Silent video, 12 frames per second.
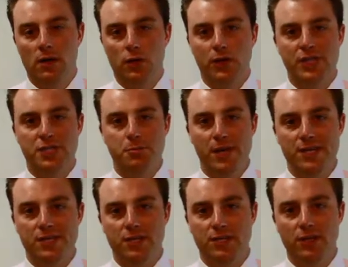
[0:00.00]
green
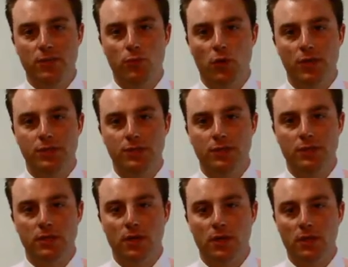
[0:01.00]
spaces here in Boston,
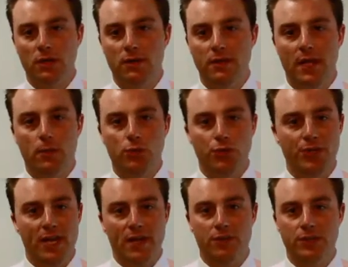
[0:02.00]
the Emerald
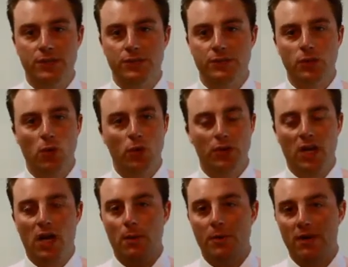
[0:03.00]
Necklace, or the
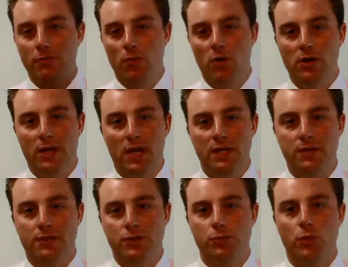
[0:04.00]
ComAv Mall like I
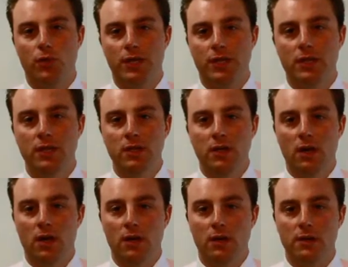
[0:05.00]
did this morning,
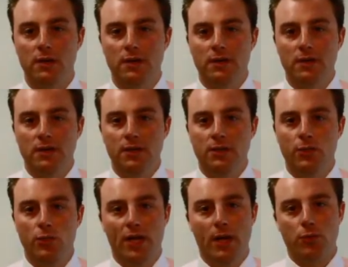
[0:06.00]

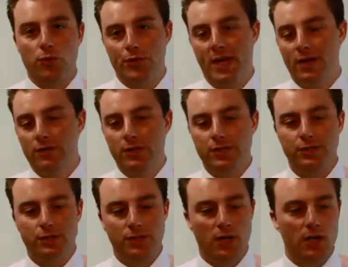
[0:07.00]
through the Emerald
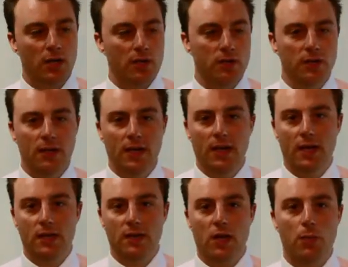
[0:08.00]
Necklace,
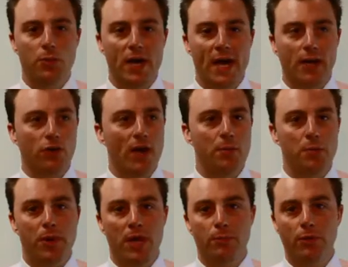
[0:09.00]
and come back, grab a
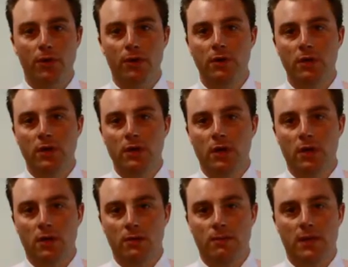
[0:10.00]
paper,
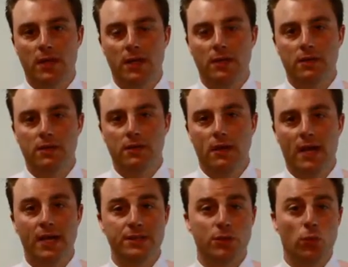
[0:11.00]
and
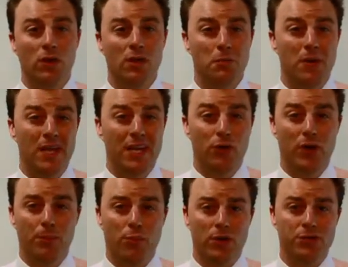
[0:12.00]
head to one of the many
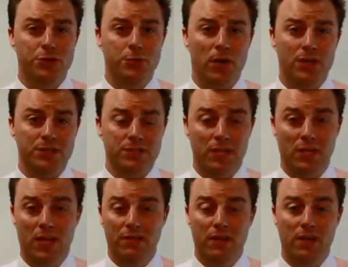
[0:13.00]
great brunch spots. I
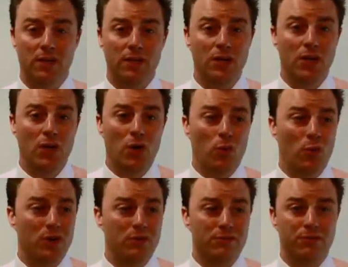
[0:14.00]
think
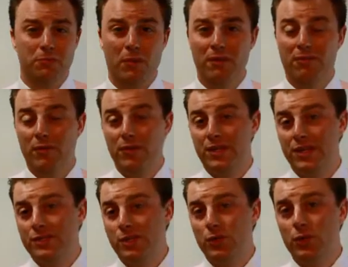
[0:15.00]
one of my favorite
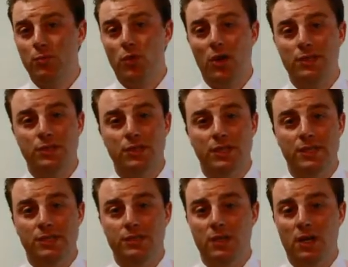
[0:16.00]
things to do in Boston
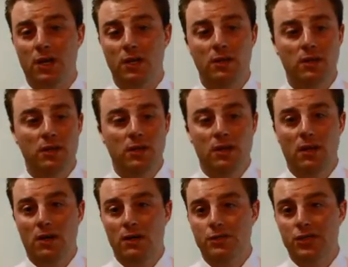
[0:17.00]
is
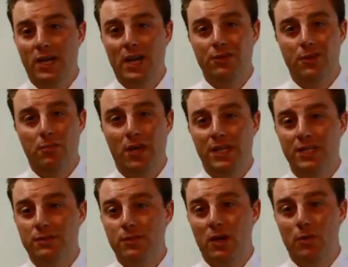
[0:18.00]
check out the
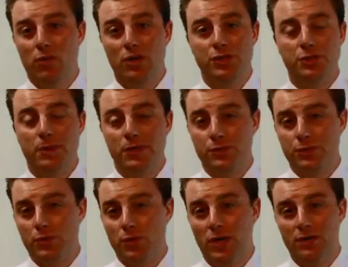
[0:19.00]
many brunch
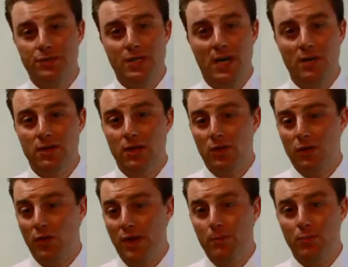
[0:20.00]
specials around town at our
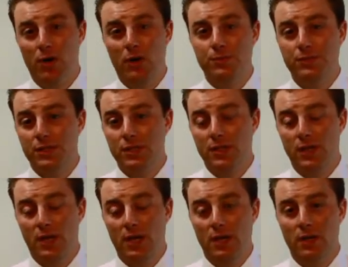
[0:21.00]
great pubs
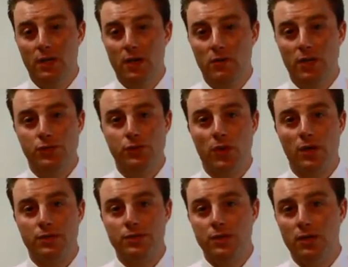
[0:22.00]
and
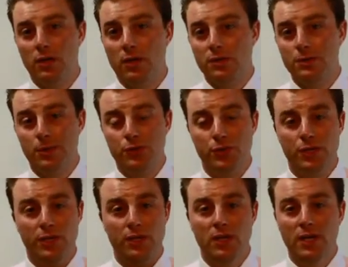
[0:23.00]
restaurants,
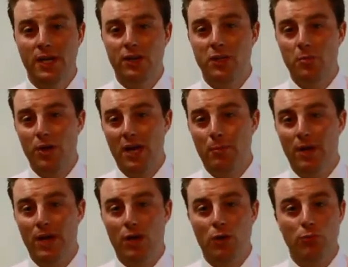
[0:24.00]
especially here in the Back
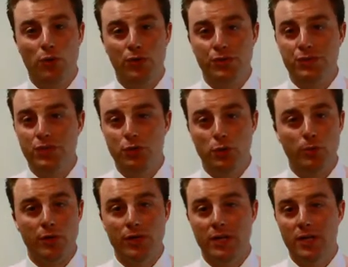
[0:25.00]
Bay on Boylston,
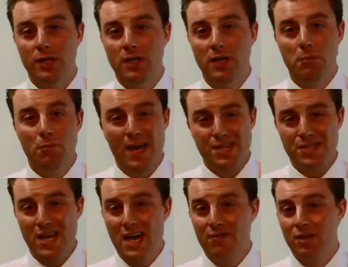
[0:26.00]
Newbury, Mass
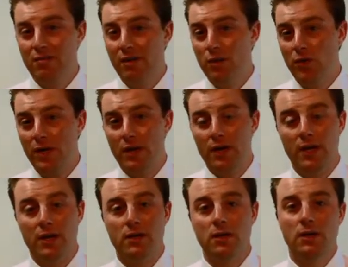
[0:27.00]
Ave, and the Fenway
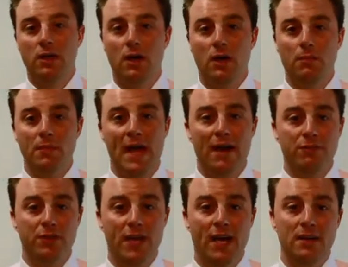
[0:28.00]
area.
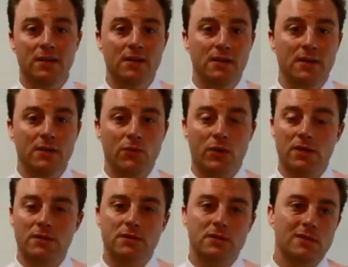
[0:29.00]
After that,
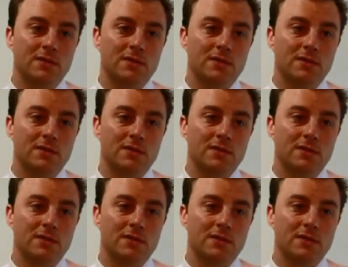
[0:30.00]
well,